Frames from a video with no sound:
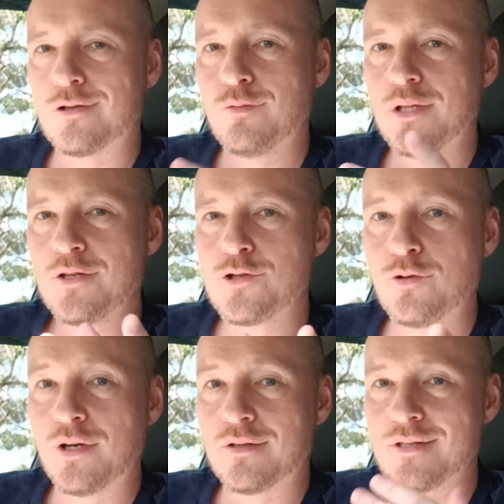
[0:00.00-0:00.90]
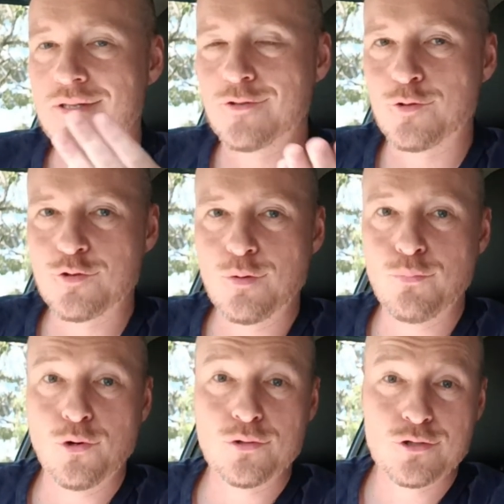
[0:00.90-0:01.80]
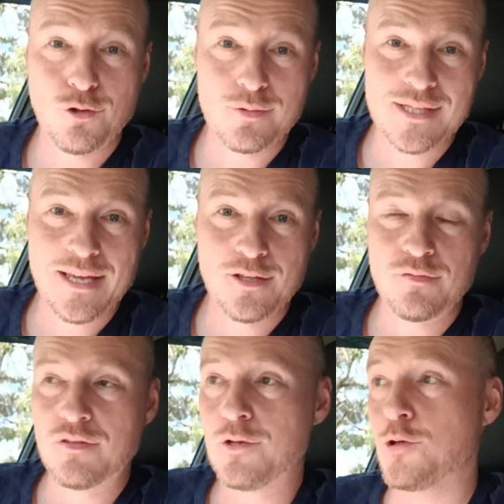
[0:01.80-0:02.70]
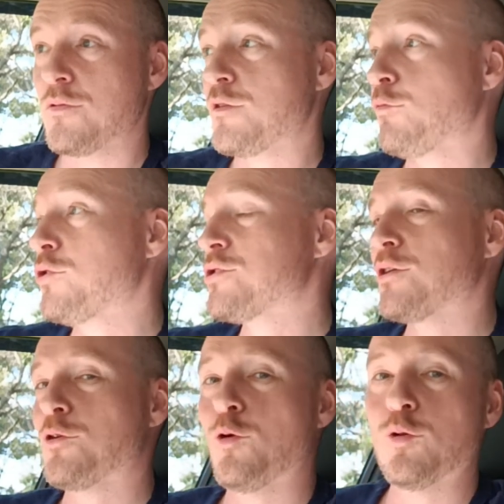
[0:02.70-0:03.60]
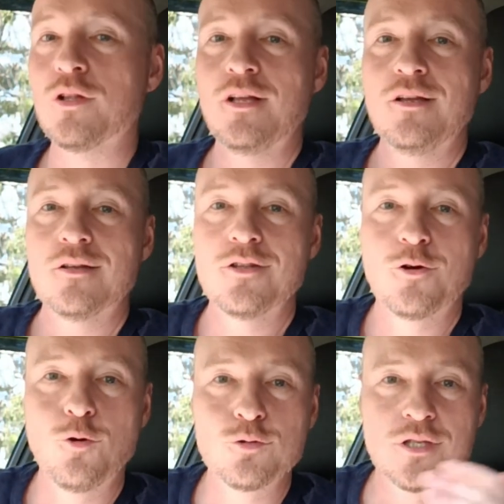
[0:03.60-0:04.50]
You will enjoy it. This is also a bonus towards the end of the video if you watch the whole